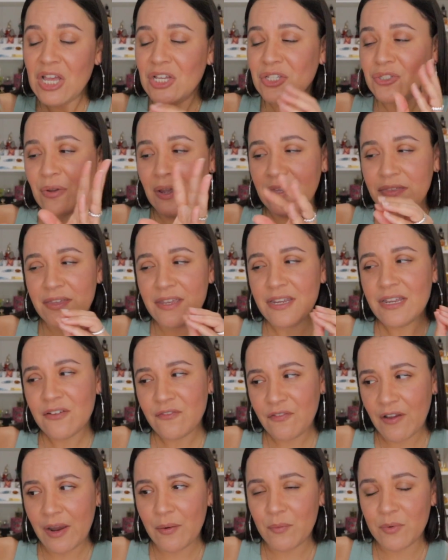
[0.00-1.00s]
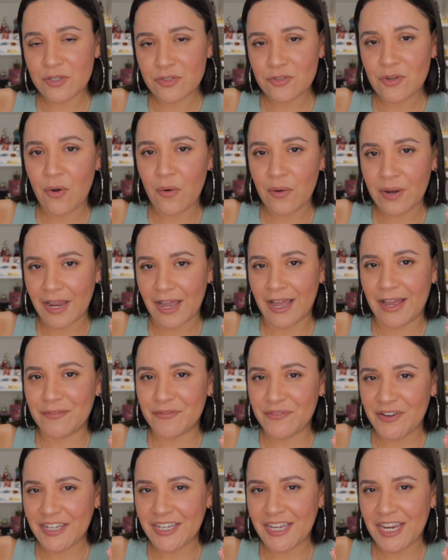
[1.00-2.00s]
So I think if I was going
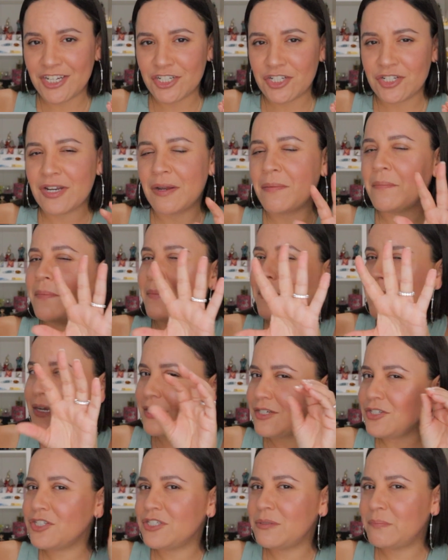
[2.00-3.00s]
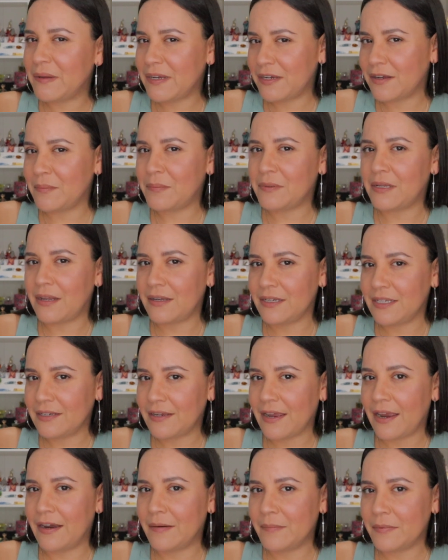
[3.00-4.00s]
on vacation, I might just pick up
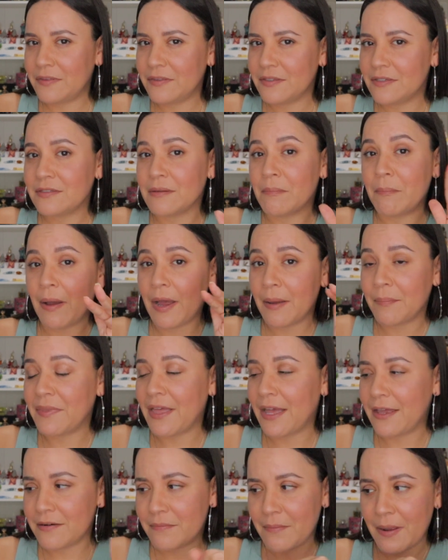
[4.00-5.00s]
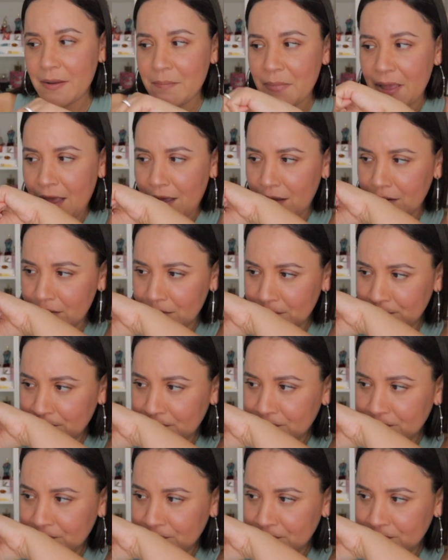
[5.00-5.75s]
Lalique Amethyst and pop that in my bag.